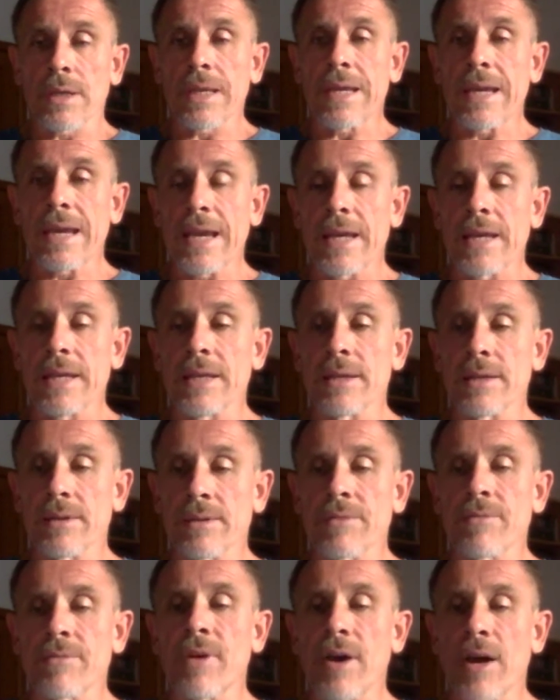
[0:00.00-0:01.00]

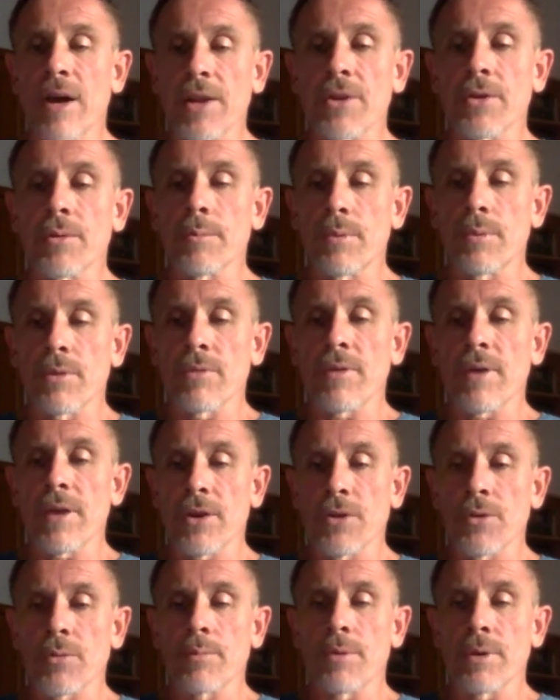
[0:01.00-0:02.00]
gain
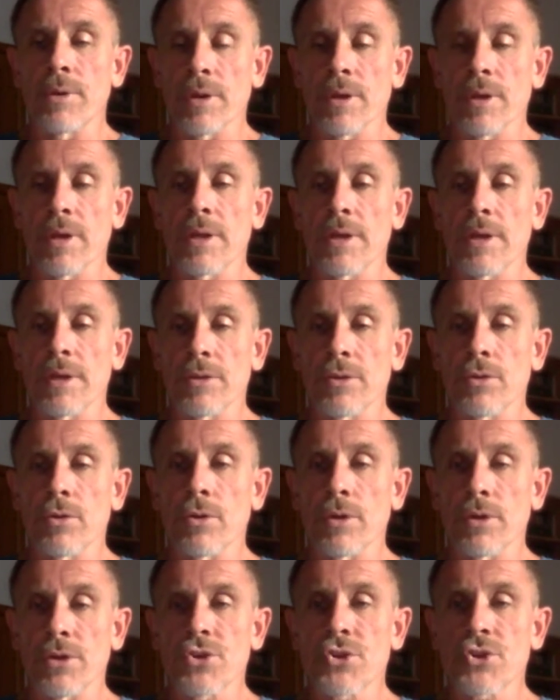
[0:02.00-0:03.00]
valuable
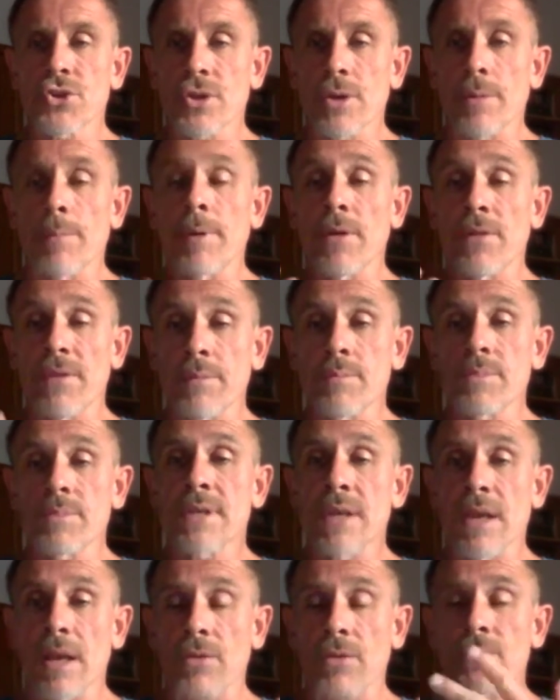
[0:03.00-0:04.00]
knowledge about
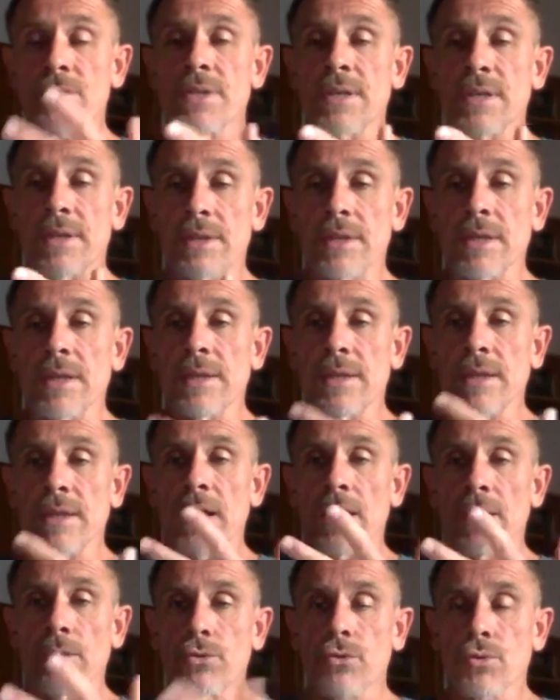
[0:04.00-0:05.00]
themselves and
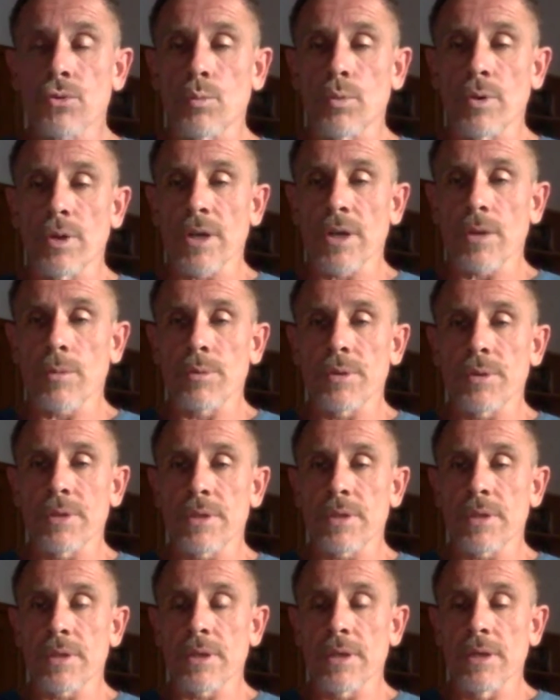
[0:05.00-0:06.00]
how to work
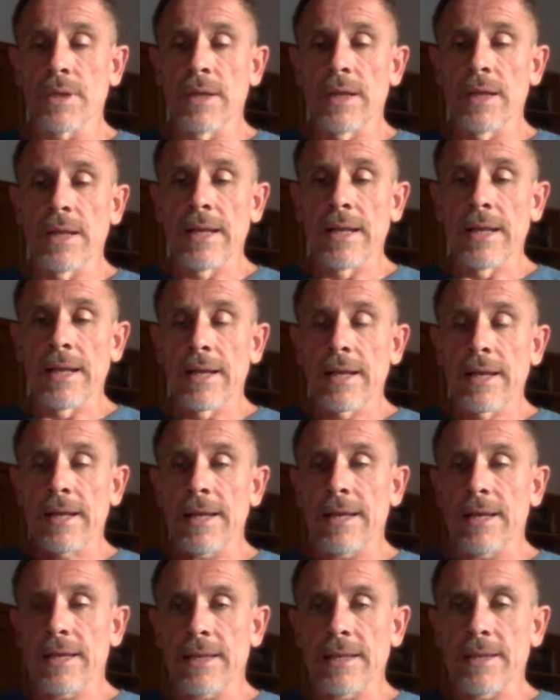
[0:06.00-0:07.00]
with
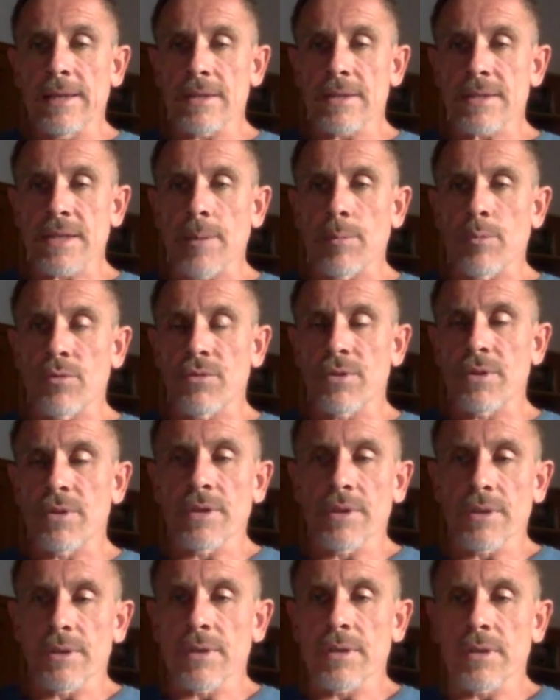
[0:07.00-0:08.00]
and some of
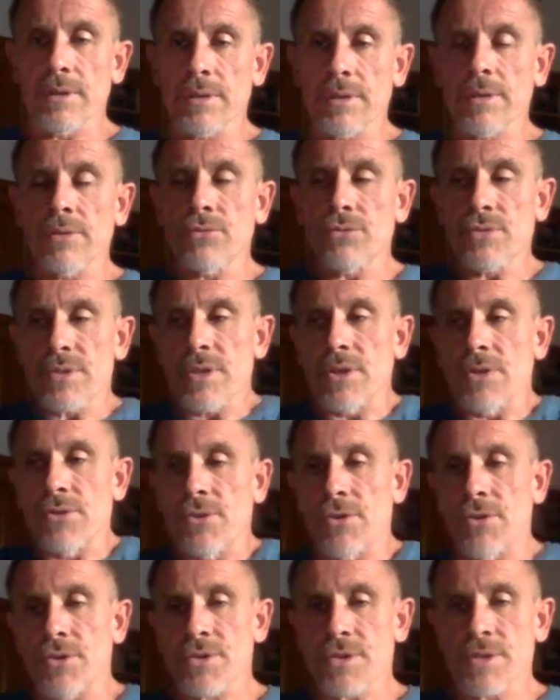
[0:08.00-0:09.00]
the
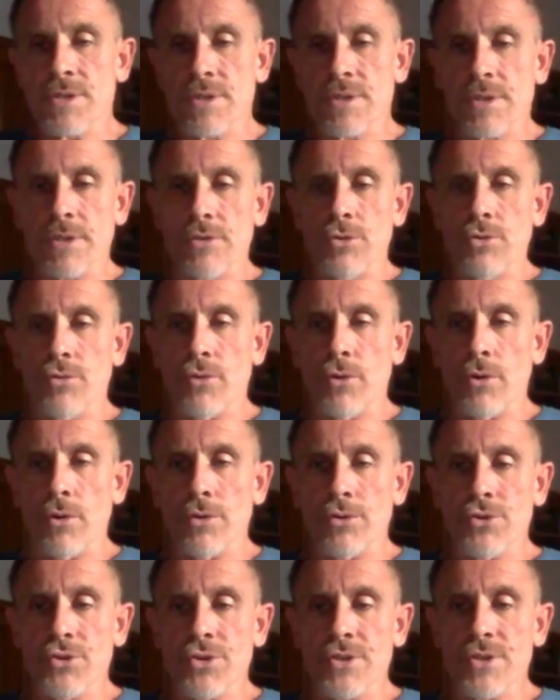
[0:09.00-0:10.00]
serious
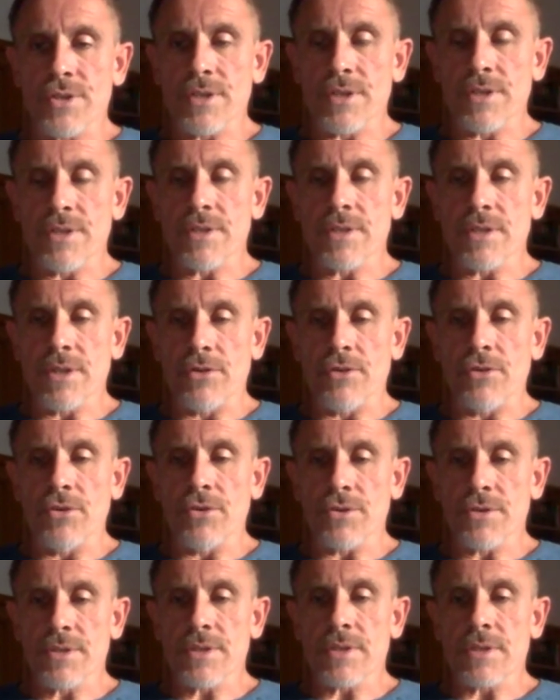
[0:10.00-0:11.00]
neurologists and
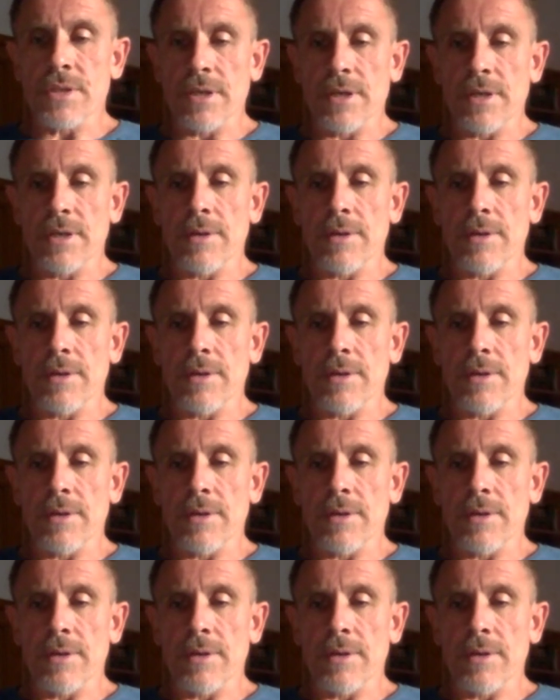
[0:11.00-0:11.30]
serious